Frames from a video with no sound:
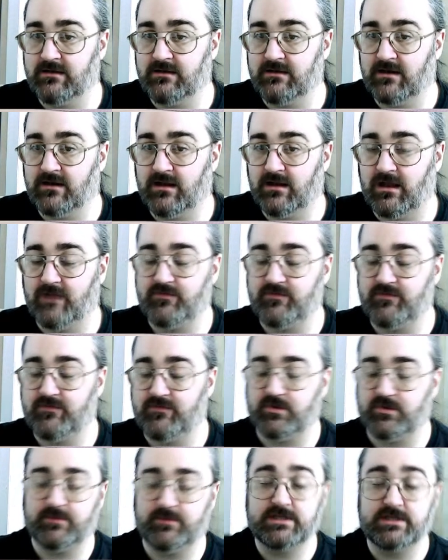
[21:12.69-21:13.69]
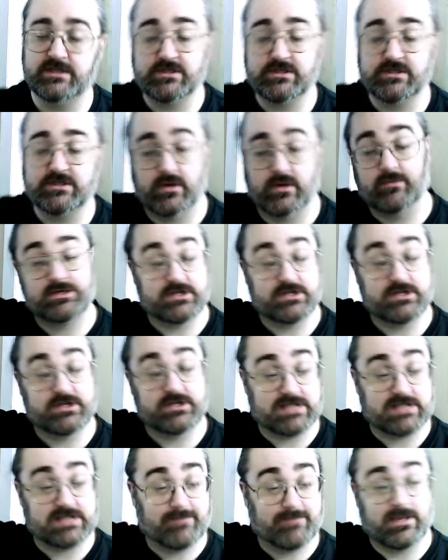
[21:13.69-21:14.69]
if you put them into a research lab,
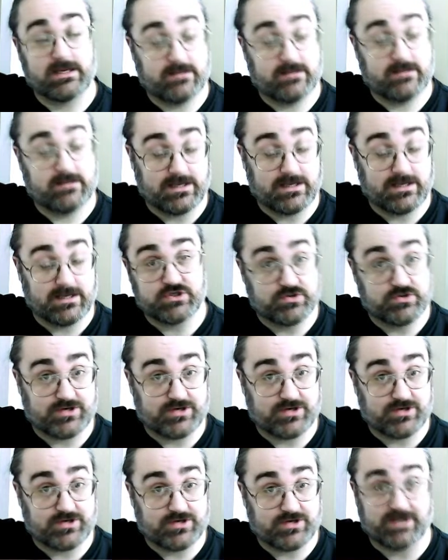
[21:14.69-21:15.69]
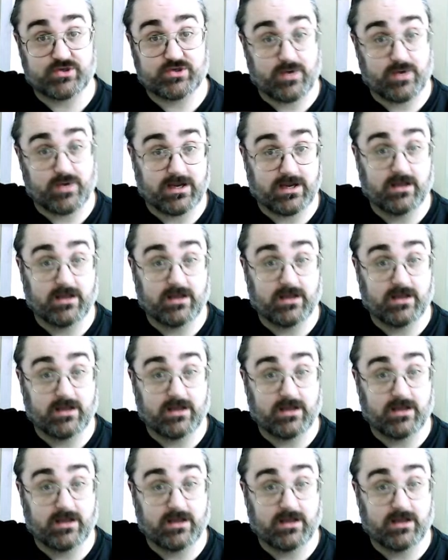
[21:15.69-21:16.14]
they just do science quicker,